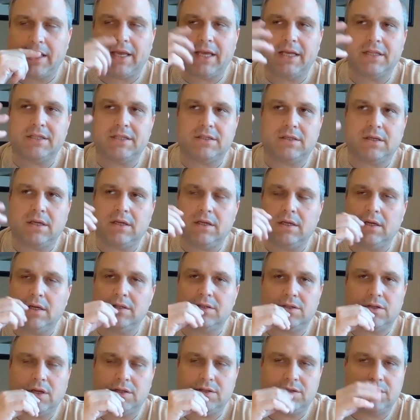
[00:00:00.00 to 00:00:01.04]

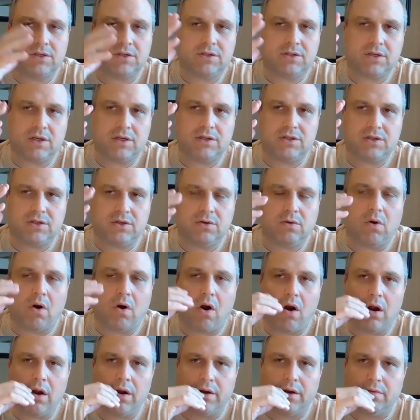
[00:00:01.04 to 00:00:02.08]
it's too
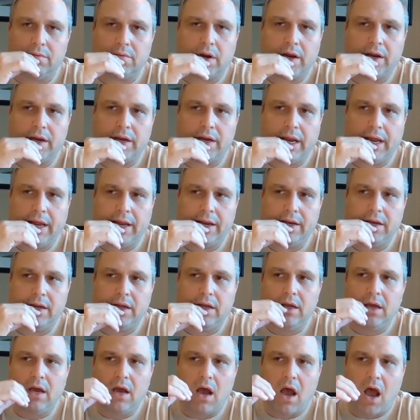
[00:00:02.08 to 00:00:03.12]
hard, right? And
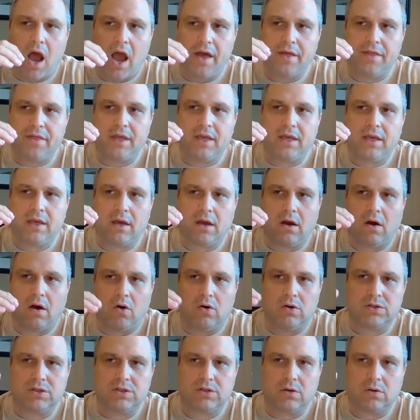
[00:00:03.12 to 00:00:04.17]
I think
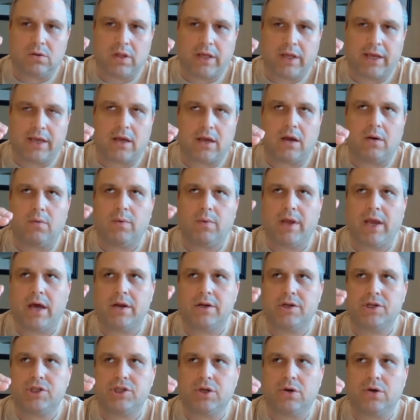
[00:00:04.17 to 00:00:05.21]
also, like, we had
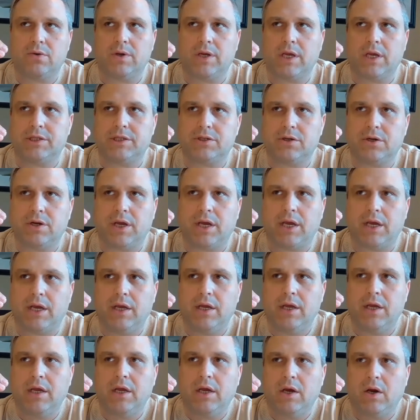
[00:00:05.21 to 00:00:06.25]
a show yesterday
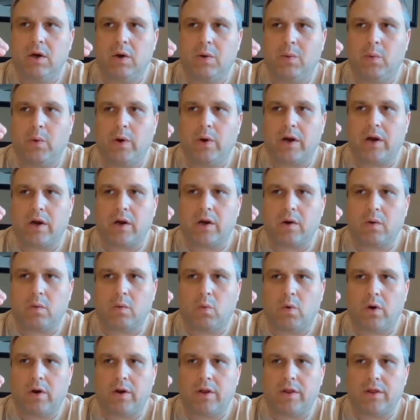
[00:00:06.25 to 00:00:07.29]
where
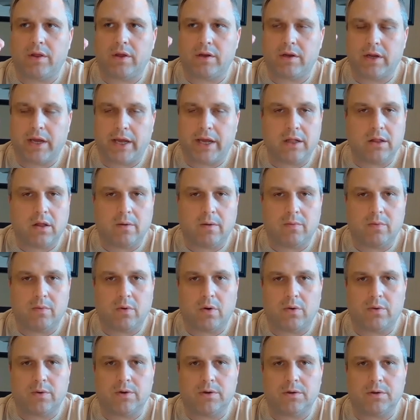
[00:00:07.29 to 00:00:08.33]
one of the nightclub
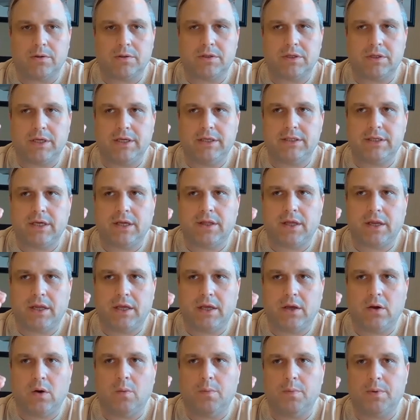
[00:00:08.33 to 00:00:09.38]
owners, he said that
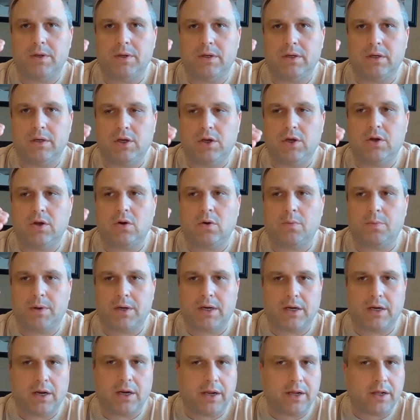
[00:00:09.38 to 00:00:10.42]
you could open
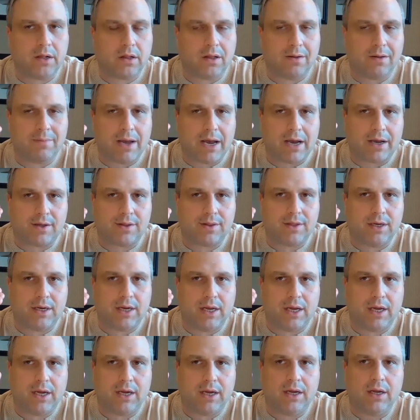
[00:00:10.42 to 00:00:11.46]
a nightclub back in the
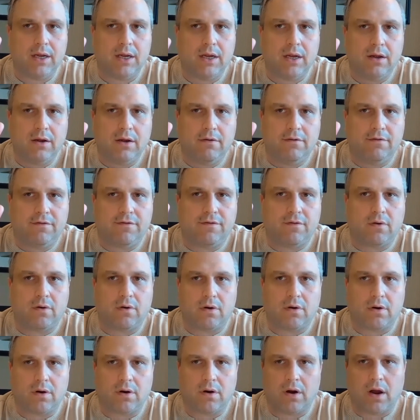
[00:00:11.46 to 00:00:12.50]
day
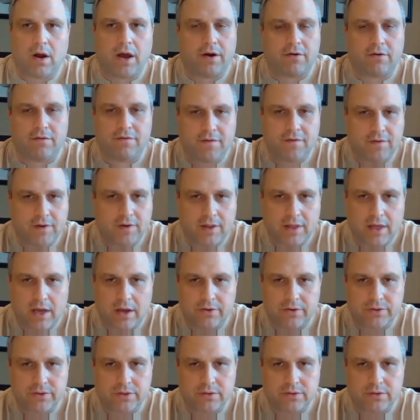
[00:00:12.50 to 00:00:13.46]
for $150,000.